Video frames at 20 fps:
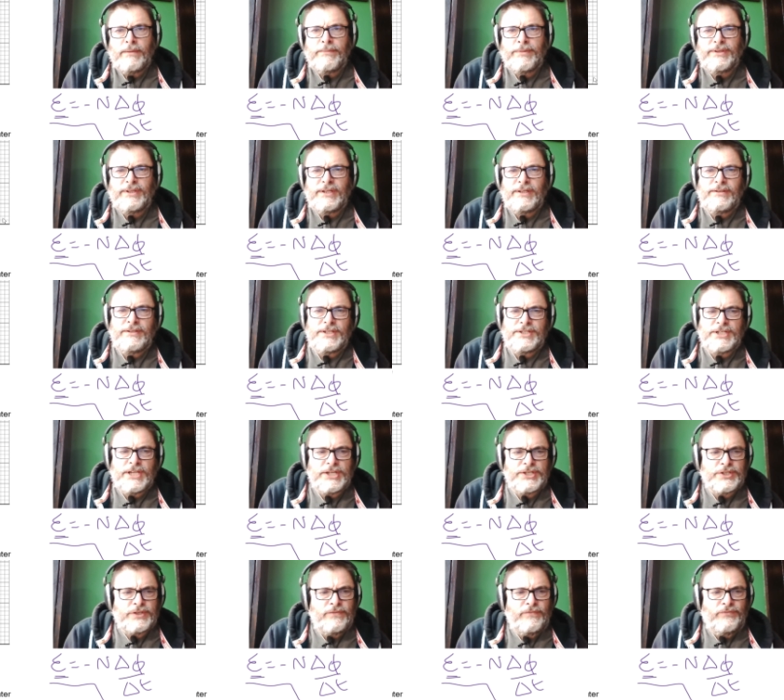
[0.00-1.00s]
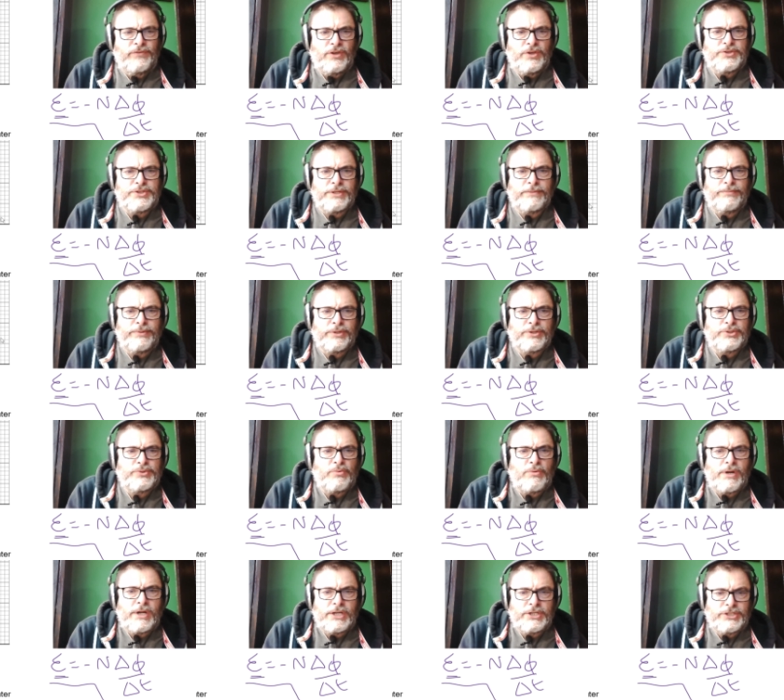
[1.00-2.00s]
But then this gets confusing because
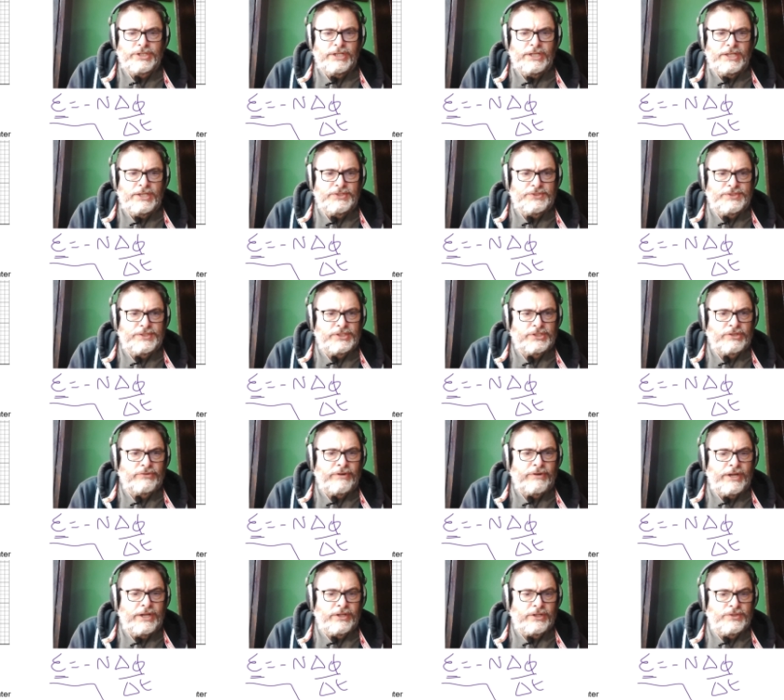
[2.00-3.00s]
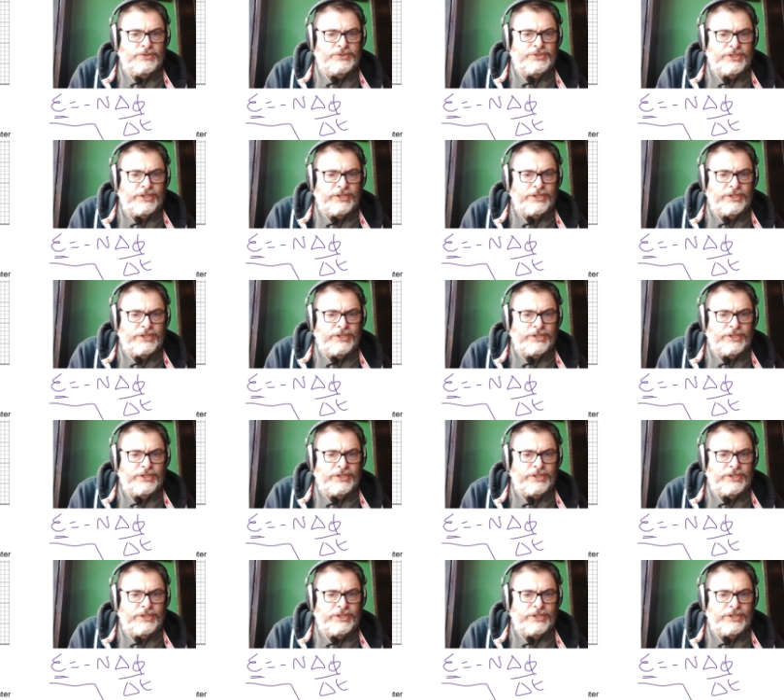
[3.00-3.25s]
what actually is this gradient?